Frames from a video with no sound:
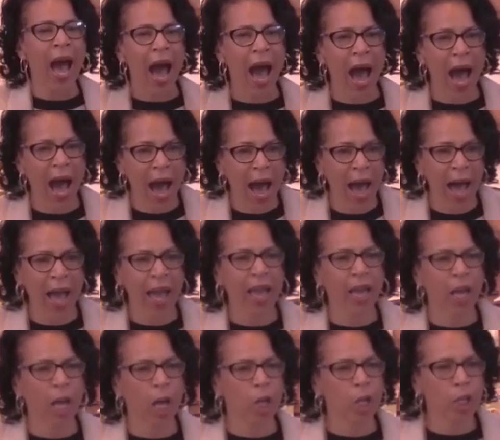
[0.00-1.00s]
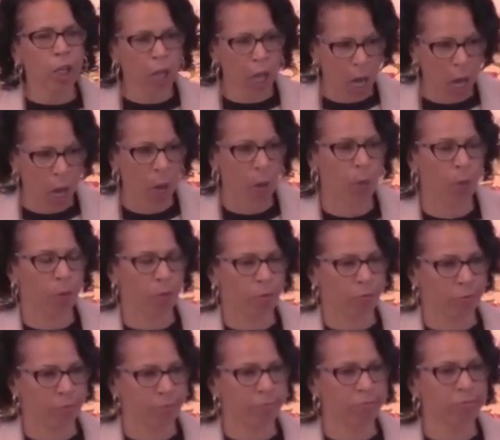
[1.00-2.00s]
I alone
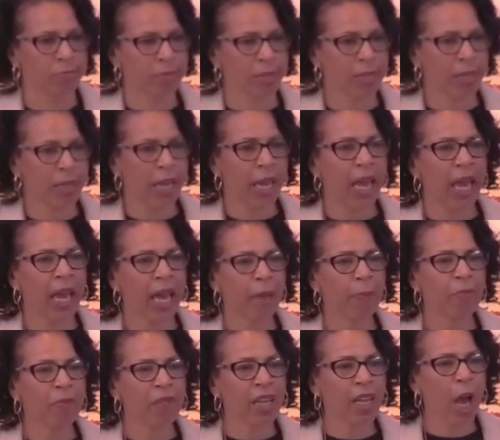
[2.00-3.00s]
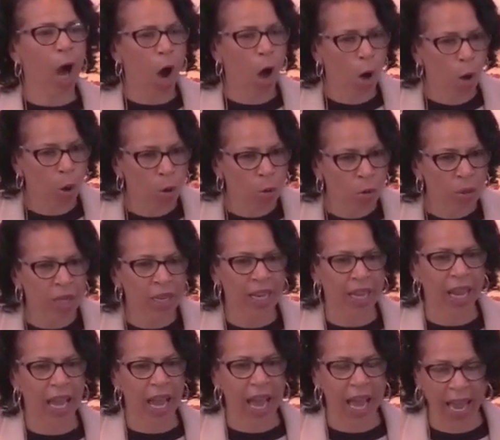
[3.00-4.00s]
am the
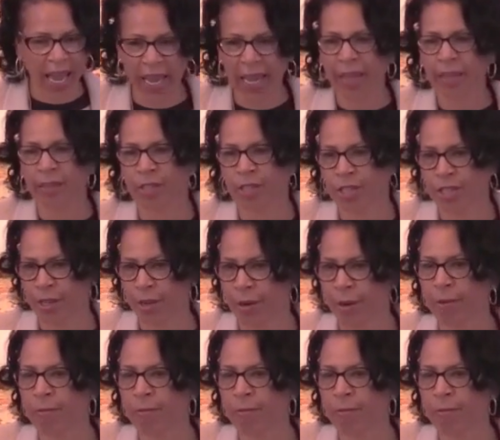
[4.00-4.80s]
only answer.